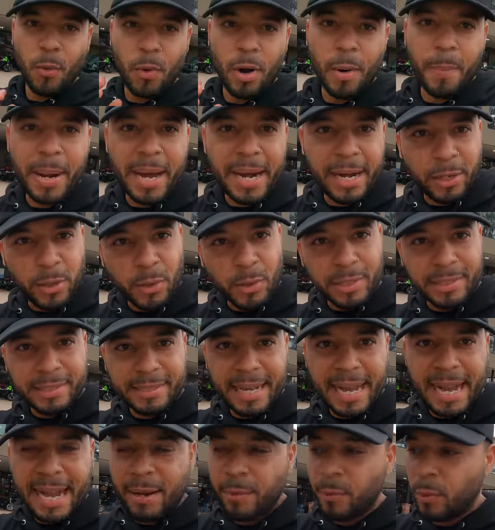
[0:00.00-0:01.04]
we're about to go
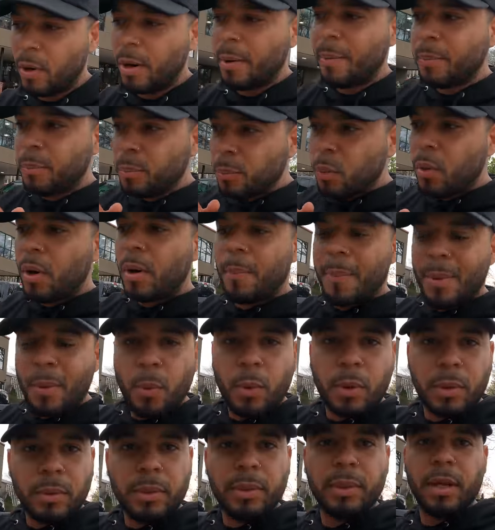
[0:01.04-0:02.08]
inside we're
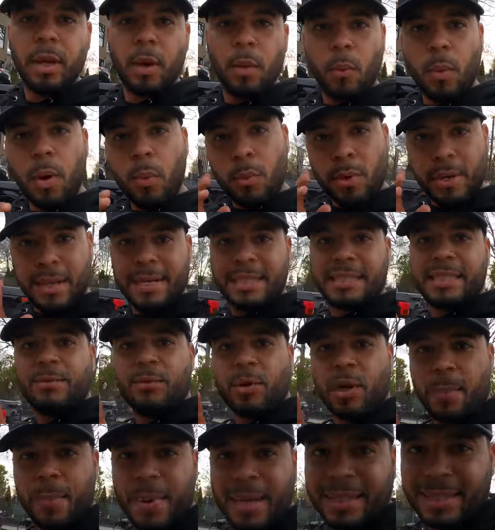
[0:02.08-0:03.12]
we're, we're gonna see
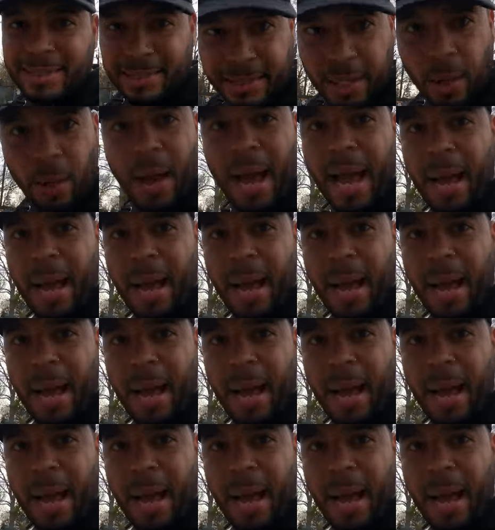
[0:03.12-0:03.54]
if we can make this deal